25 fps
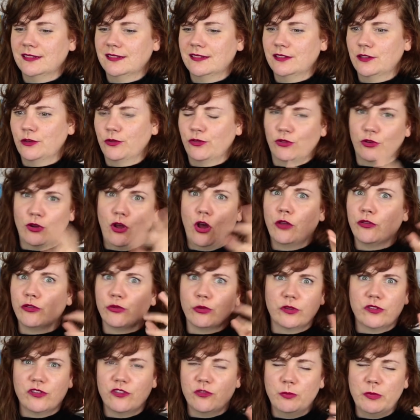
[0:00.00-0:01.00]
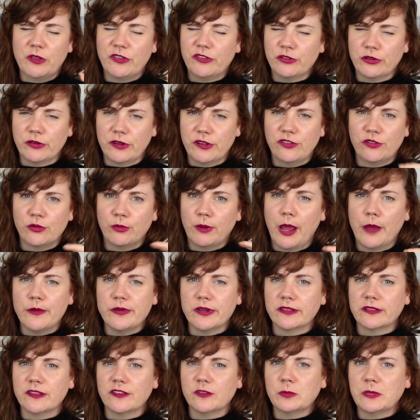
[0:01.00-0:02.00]
there's all sorts of mystery
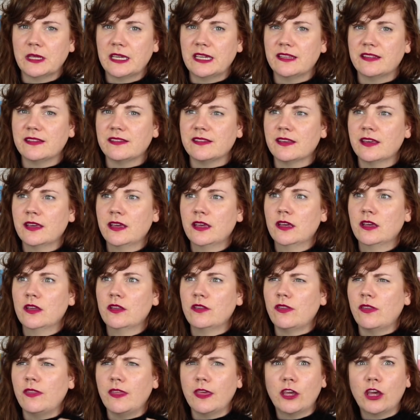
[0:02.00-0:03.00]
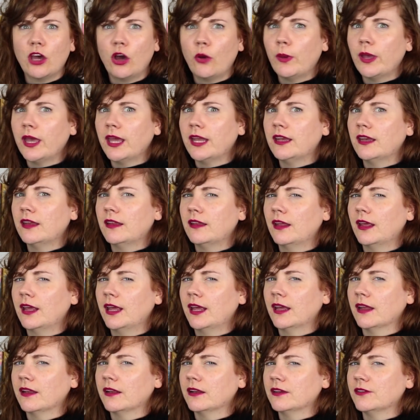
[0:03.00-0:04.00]
surrounding this place. So they go in
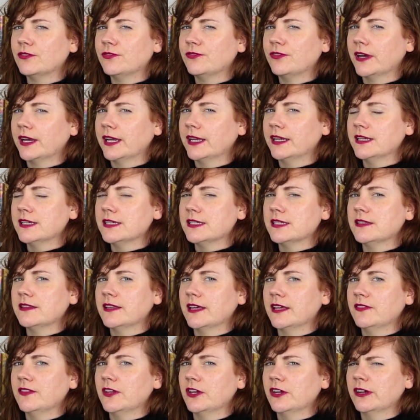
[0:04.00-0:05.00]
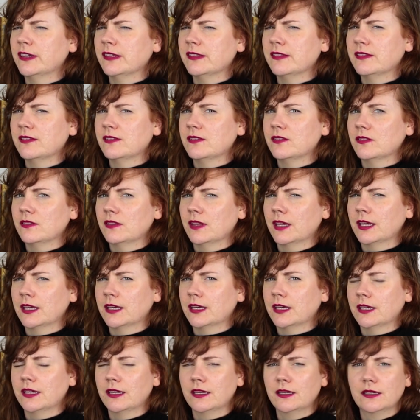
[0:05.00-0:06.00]
and find that there is
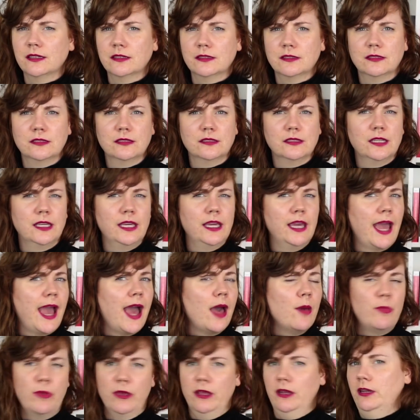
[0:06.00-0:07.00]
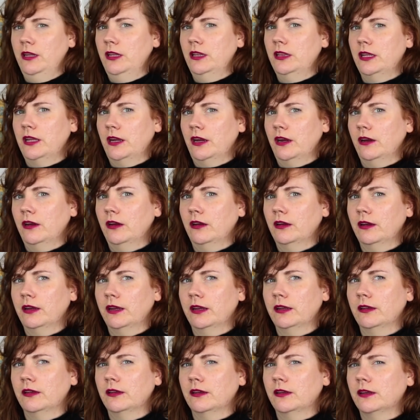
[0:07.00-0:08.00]
like a cabin in there
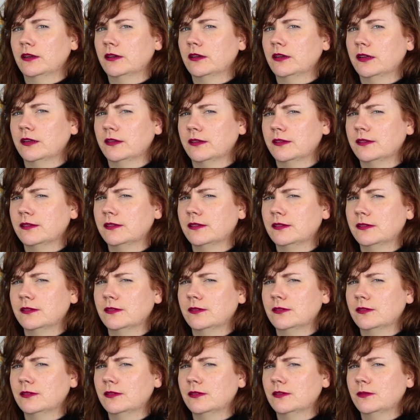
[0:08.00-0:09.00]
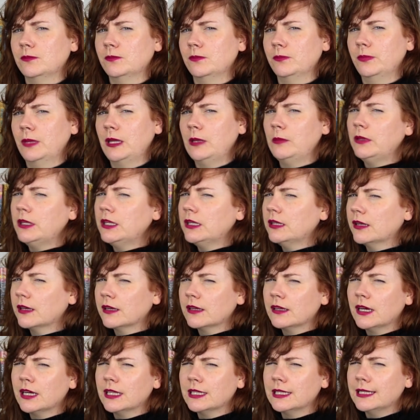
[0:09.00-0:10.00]
and maybe
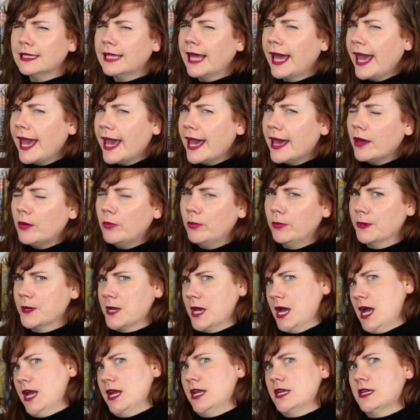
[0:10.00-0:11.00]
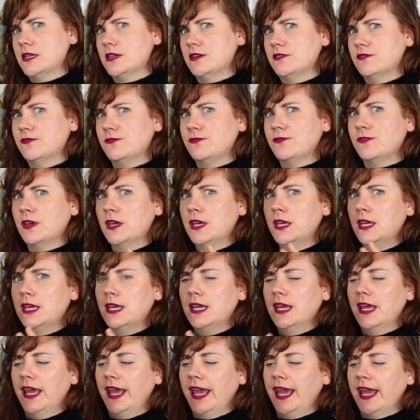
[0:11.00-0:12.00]
like a lab kind of,
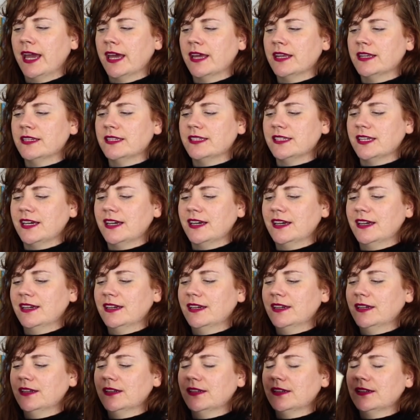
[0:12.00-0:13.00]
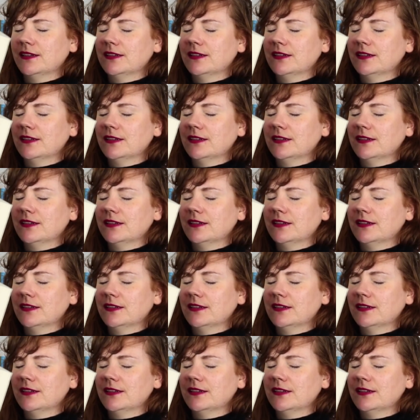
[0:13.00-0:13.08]
and I